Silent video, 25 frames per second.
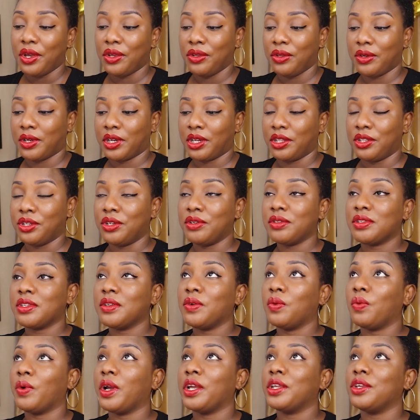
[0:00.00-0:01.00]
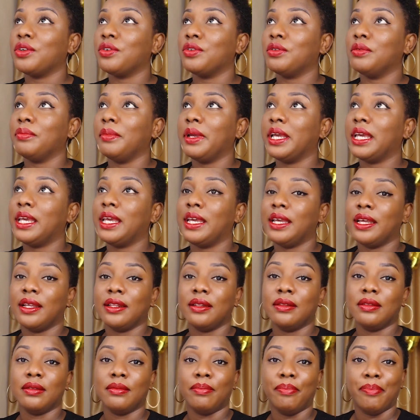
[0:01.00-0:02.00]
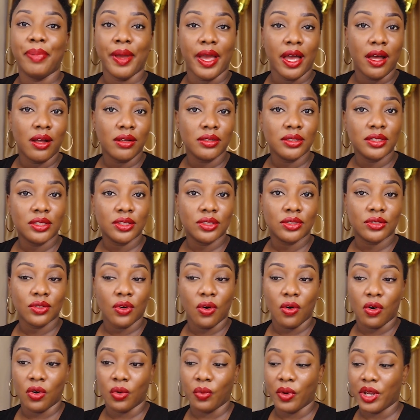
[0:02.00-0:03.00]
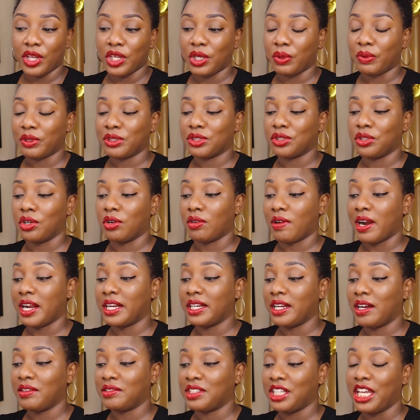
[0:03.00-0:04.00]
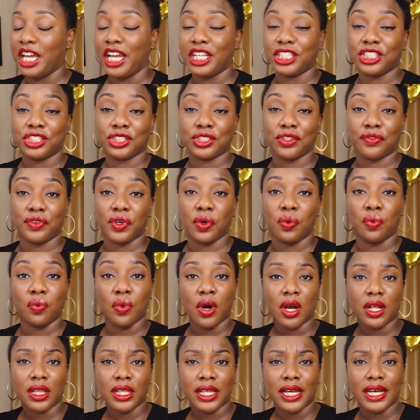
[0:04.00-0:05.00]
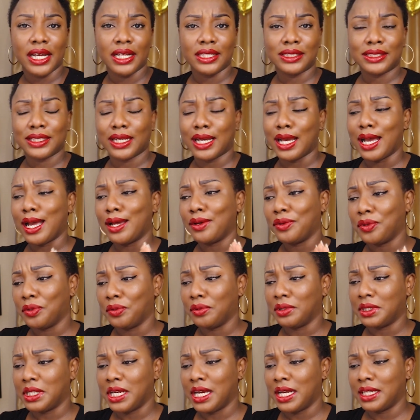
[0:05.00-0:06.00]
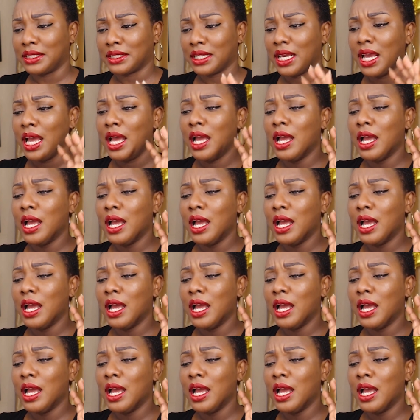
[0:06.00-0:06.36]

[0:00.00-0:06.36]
You can use it when you're making belts or when you want to grind out the edges of your wallet, card holders.